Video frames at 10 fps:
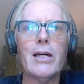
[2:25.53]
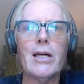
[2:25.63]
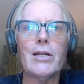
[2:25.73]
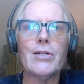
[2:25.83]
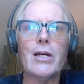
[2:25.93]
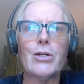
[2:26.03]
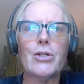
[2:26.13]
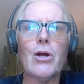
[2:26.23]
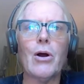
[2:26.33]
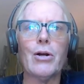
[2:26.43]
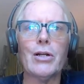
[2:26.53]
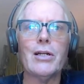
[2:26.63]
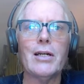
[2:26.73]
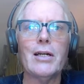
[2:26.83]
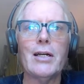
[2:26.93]
is set to started.
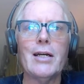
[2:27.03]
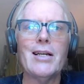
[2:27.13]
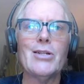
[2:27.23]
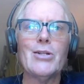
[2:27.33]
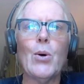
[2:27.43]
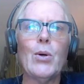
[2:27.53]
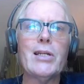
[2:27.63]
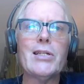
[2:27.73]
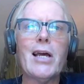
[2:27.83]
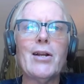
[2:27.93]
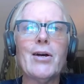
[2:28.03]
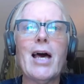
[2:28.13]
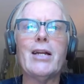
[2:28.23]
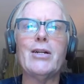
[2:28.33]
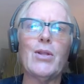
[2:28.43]
So let's take a look
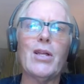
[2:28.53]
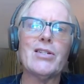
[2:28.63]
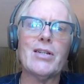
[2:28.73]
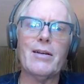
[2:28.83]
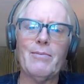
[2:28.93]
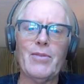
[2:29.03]
how to do this.